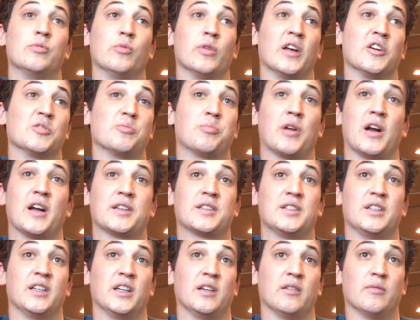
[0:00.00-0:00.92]
when I was
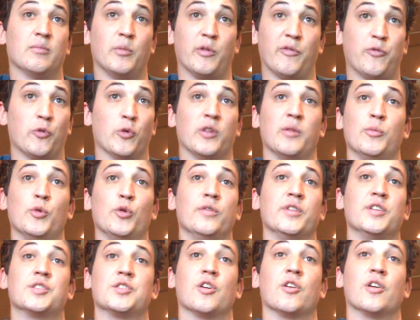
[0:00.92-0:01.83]
practicing before the movie
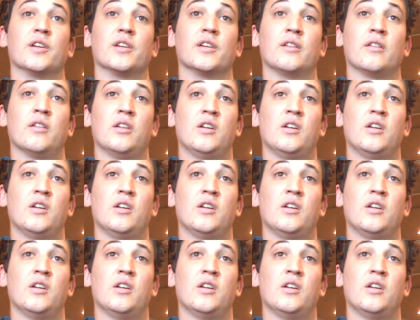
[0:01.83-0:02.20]
started,